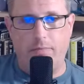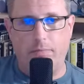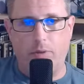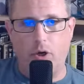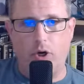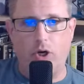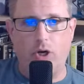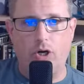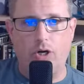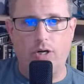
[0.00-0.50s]

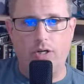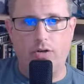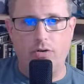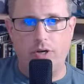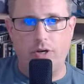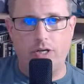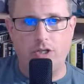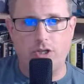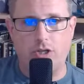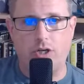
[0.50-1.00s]
bird
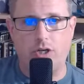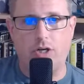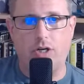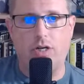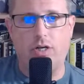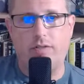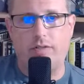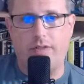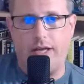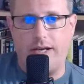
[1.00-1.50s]

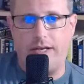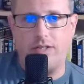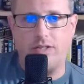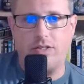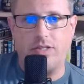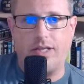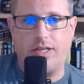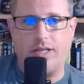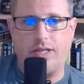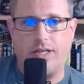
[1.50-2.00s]
creature that
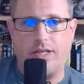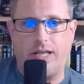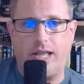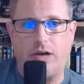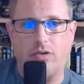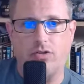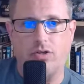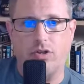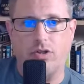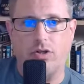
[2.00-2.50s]
is the
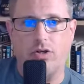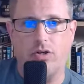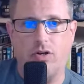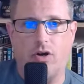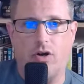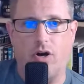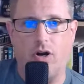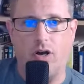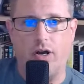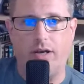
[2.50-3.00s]
counselor
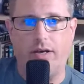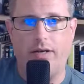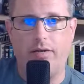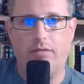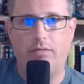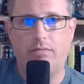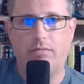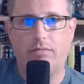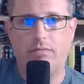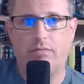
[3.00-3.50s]

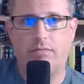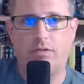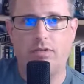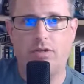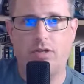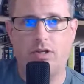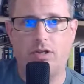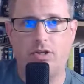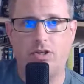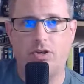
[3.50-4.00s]
on
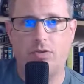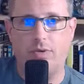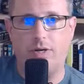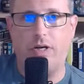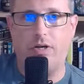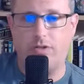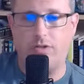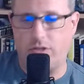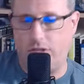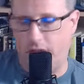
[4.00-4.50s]
the
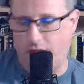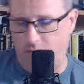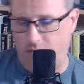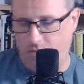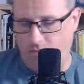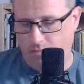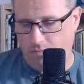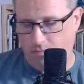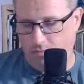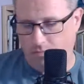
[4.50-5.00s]
Cerritos
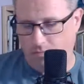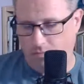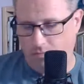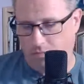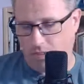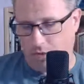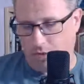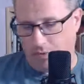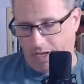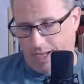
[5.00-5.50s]
in
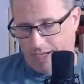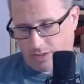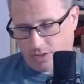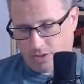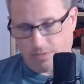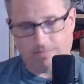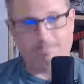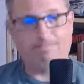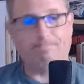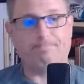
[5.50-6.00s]
Lower Decks?
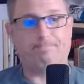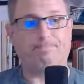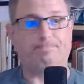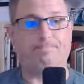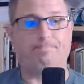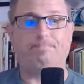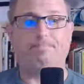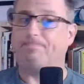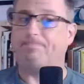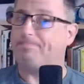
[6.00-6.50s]

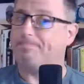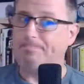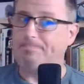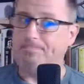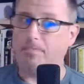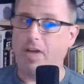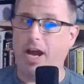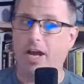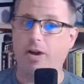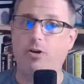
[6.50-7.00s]

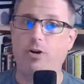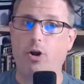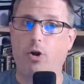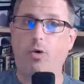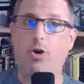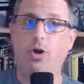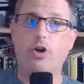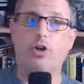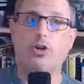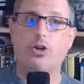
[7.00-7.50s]
I don't
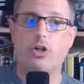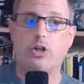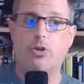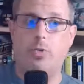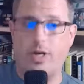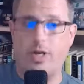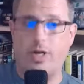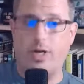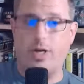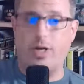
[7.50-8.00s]
know.
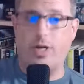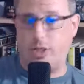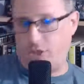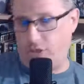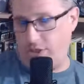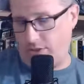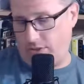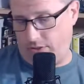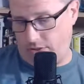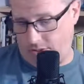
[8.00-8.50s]
Good
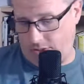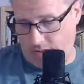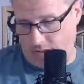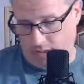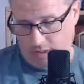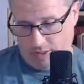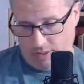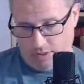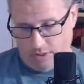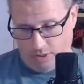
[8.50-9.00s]
questions
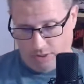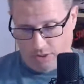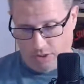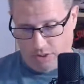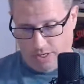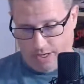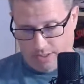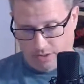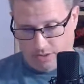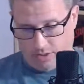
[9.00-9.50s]
that you should
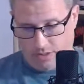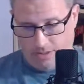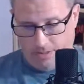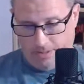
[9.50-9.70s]
ask.